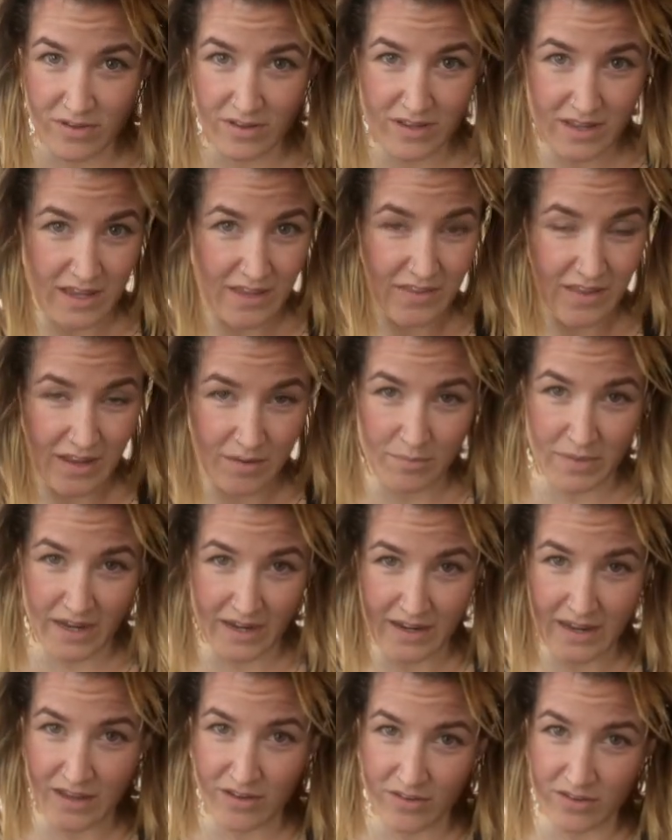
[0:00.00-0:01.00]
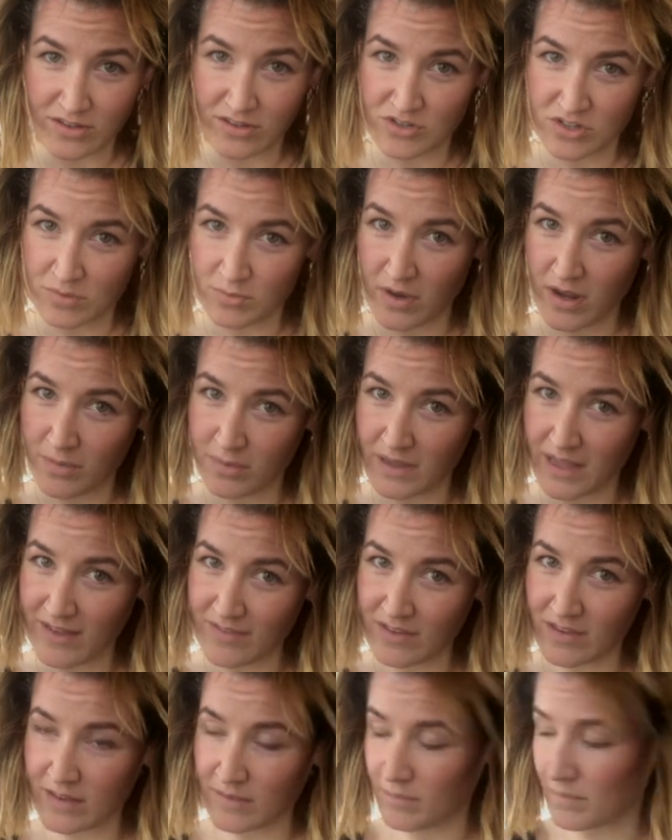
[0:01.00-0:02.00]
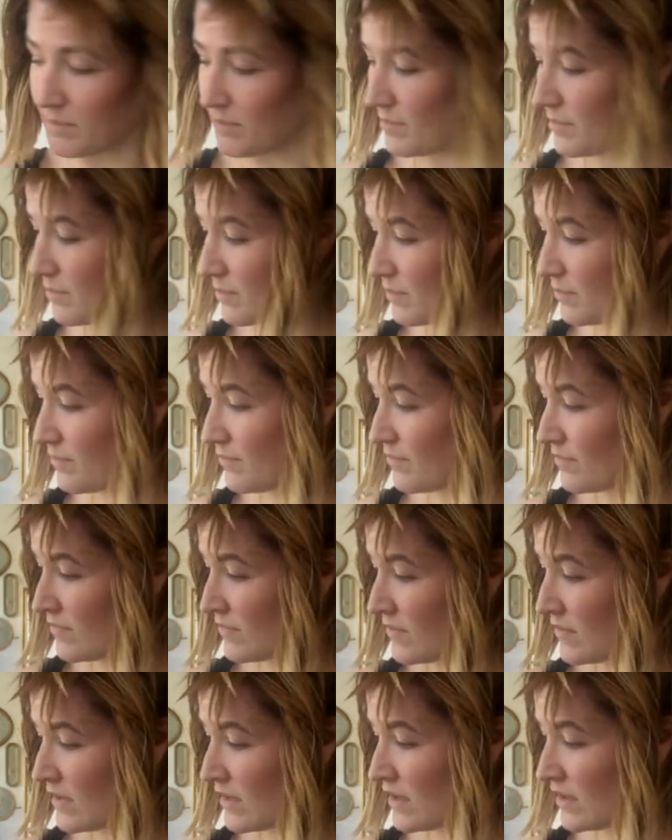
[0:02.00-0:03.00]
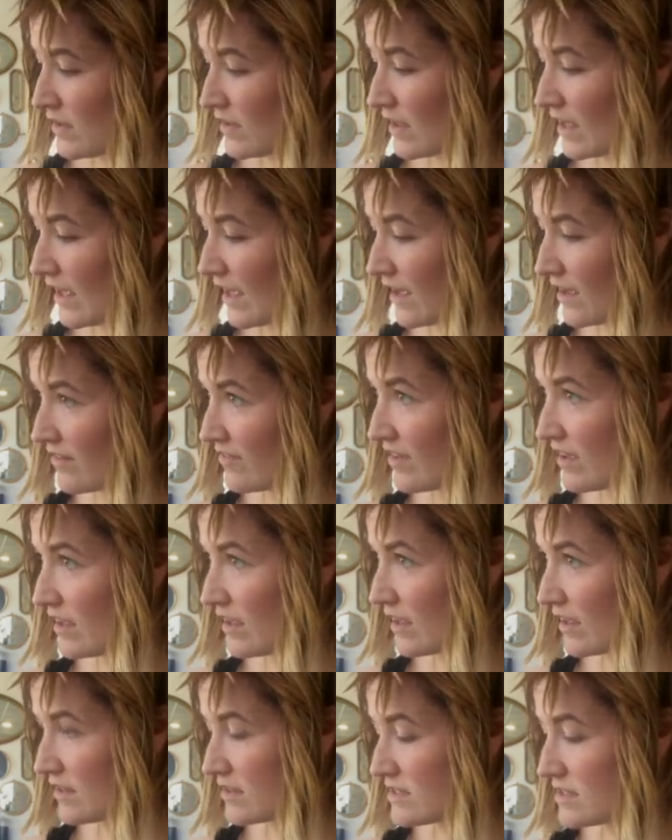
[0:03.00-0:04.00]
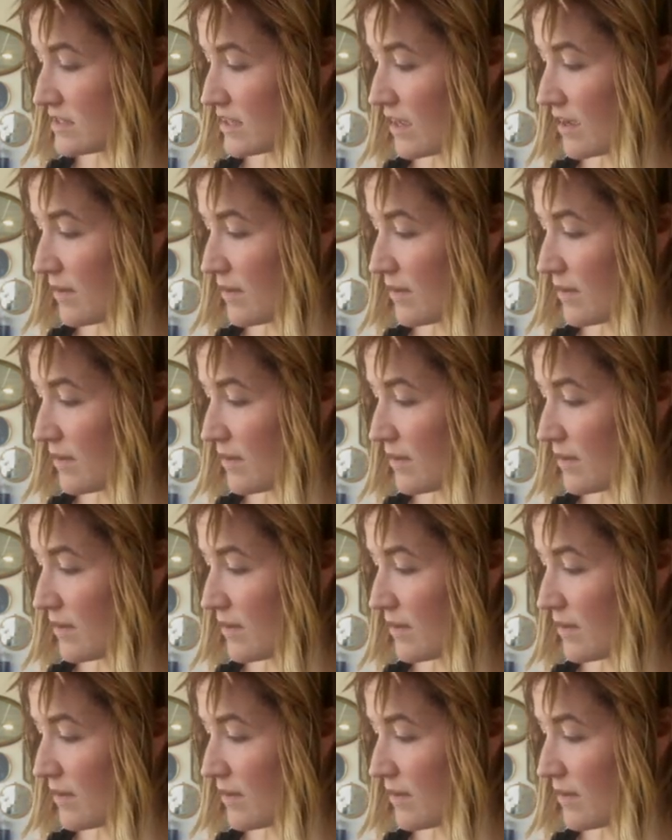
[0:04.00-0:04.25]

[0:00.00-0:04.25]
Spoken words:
And then by now you should probably have a hang of it. It's